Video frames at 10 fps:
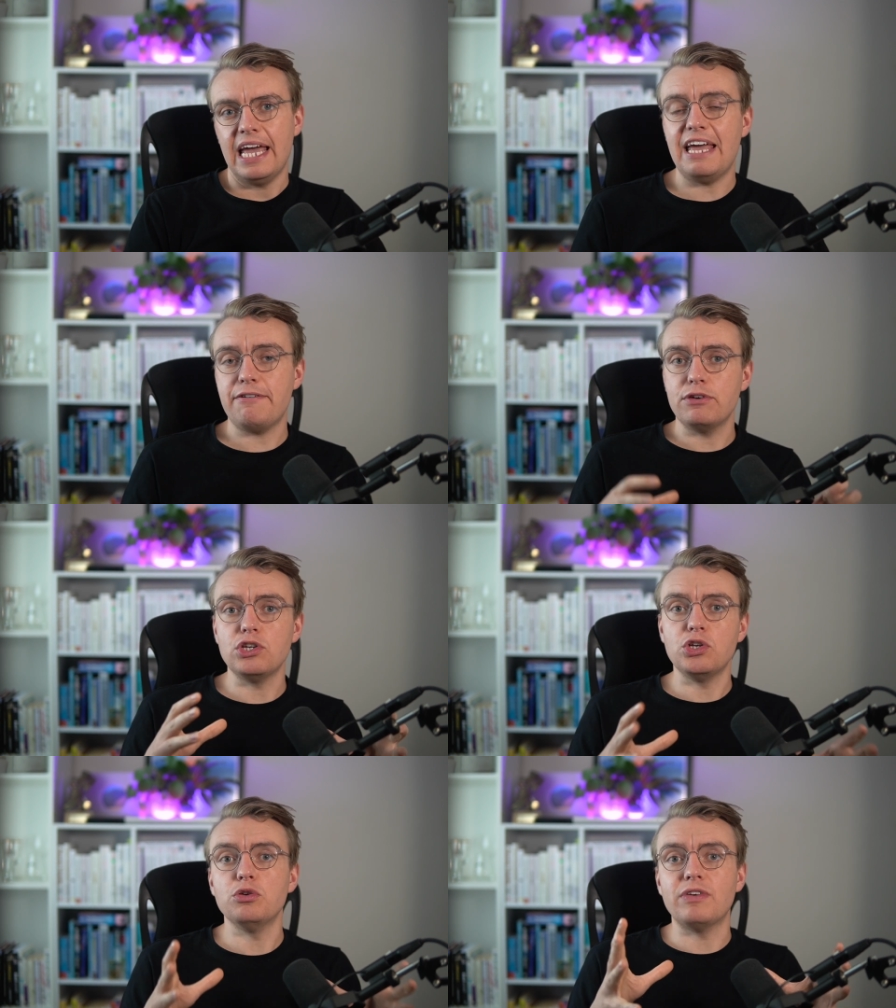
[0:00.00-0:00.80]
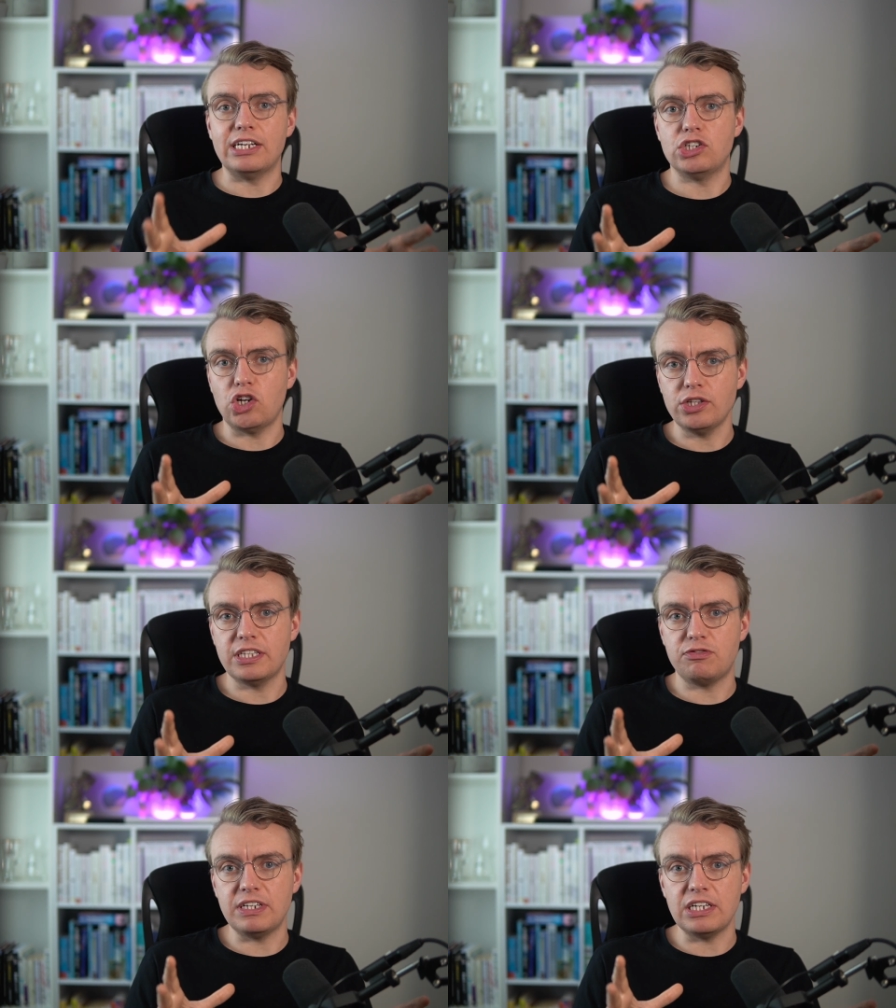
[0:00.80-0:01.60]
If you've enjoyed
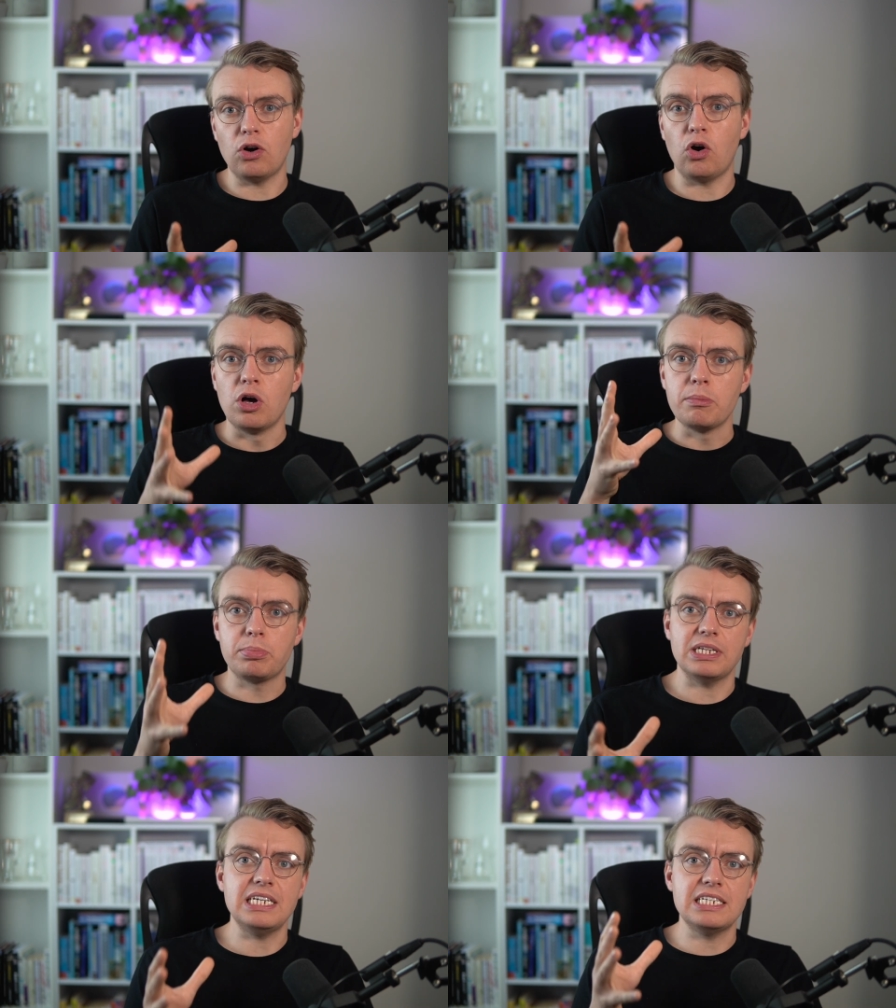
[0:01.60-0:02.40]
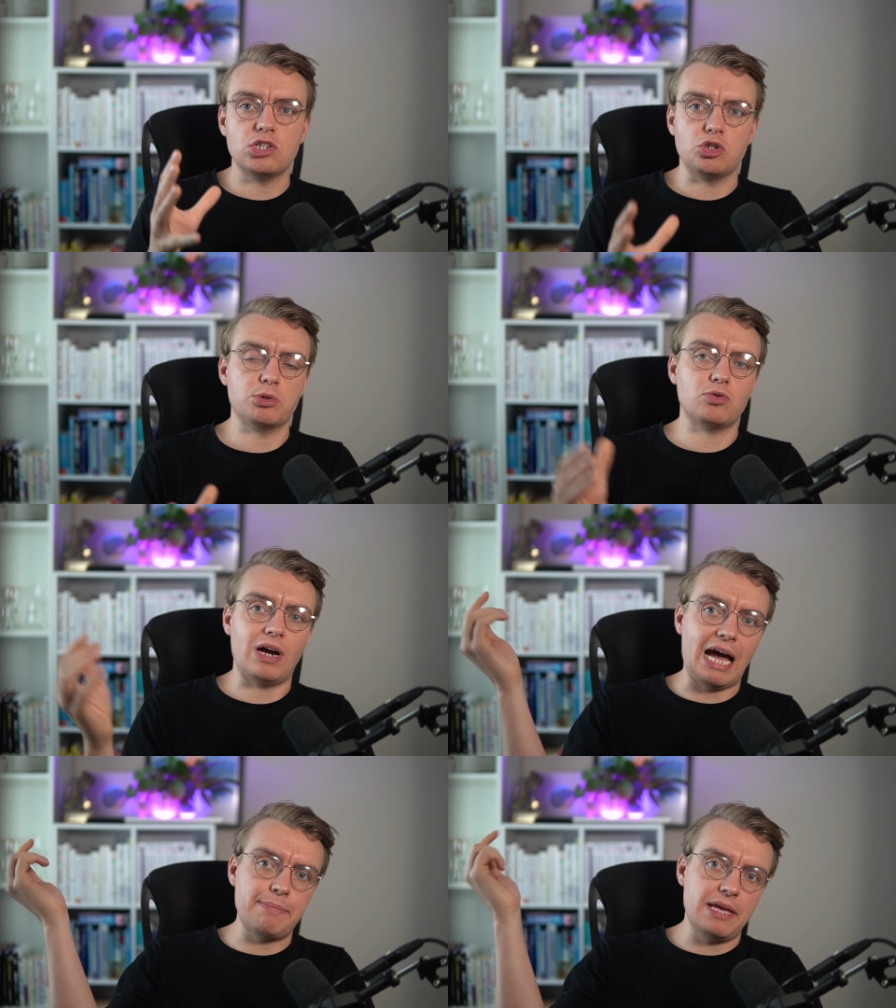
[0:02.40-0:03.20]
this video, please
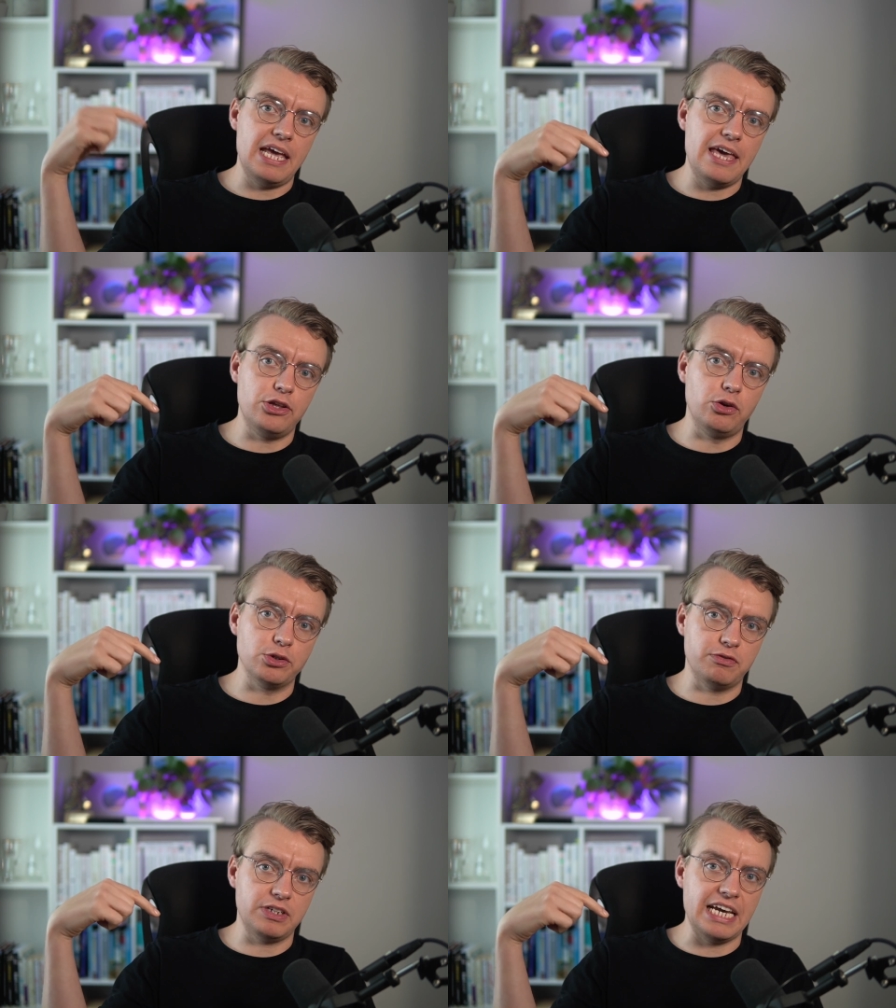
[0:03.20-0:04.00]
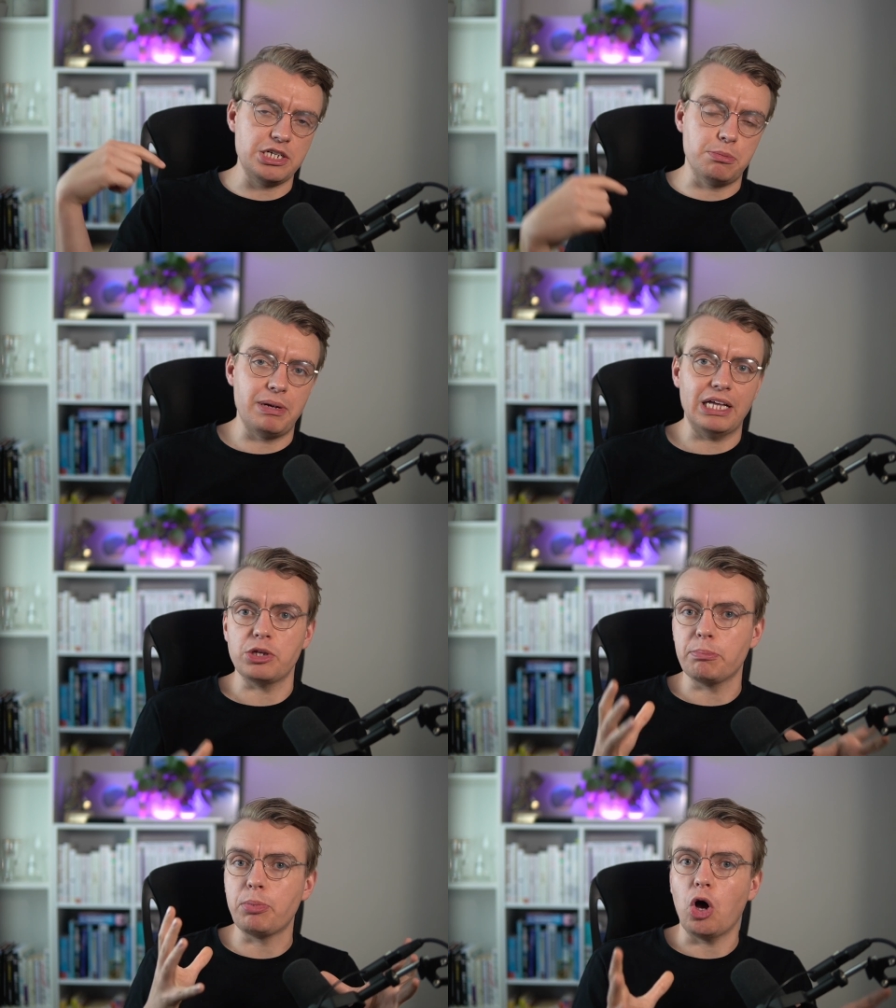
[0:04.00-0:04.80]
subscribe, hit the notification bell
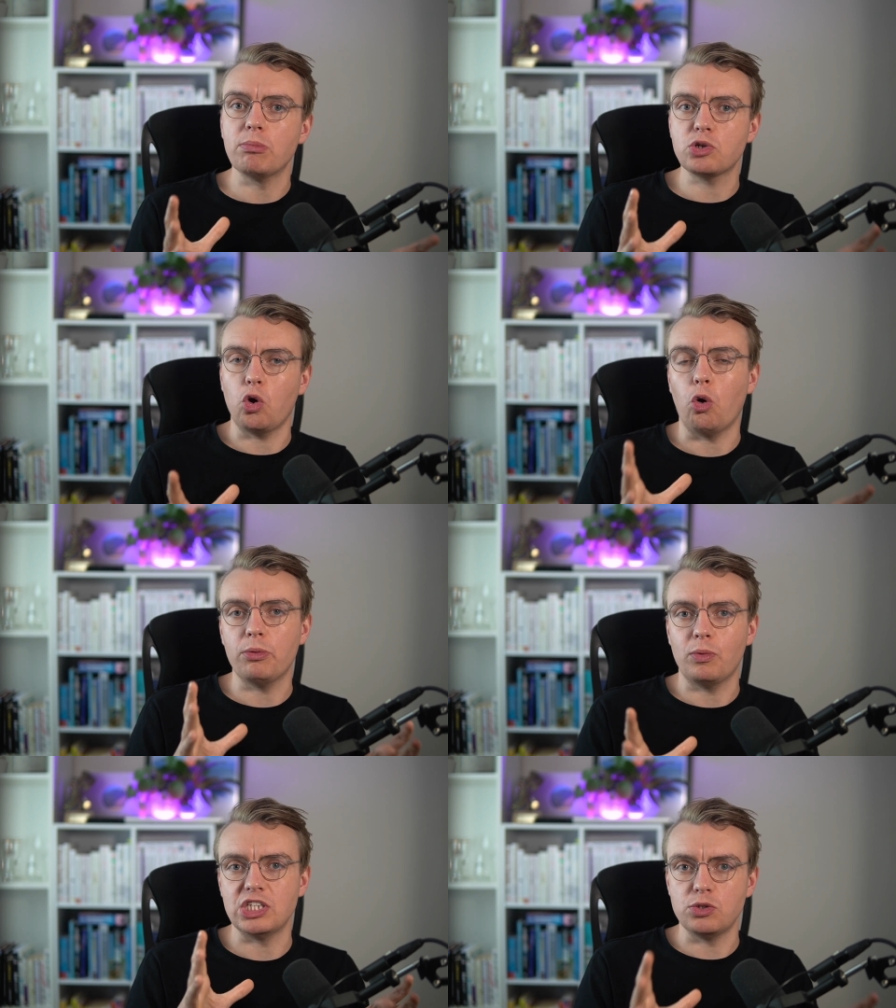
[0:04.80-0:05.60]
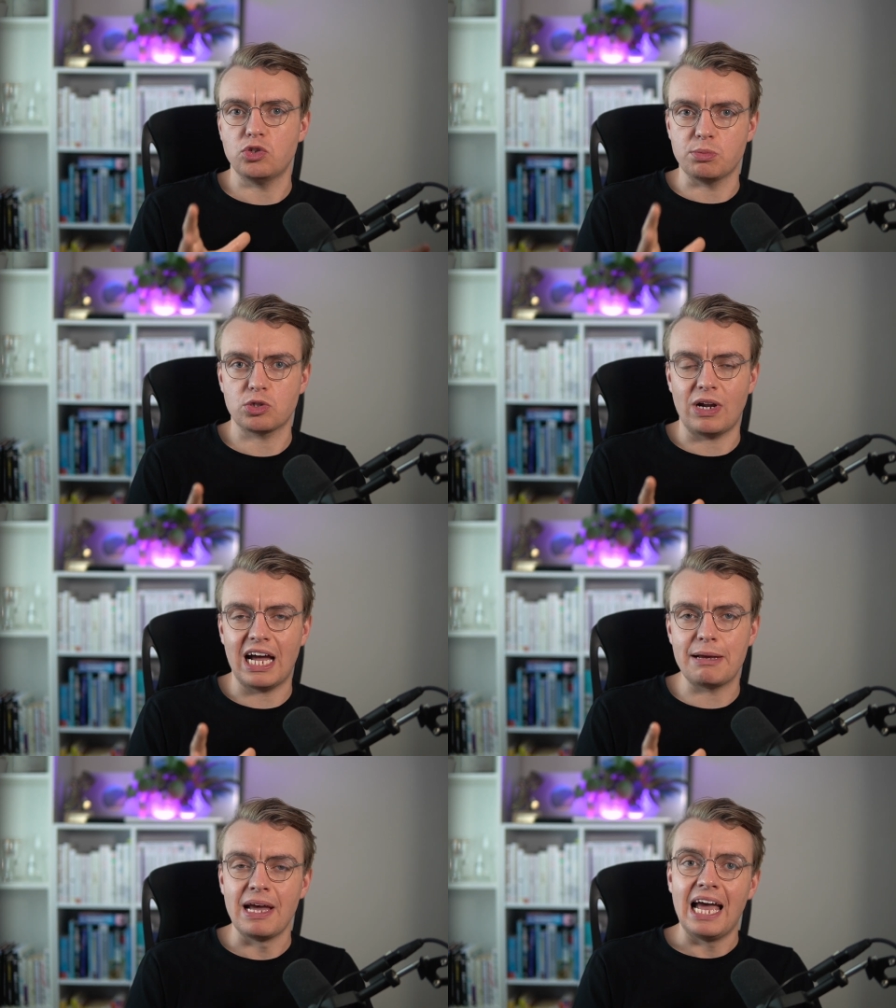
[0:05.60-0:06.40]
that pops up when you subscribe.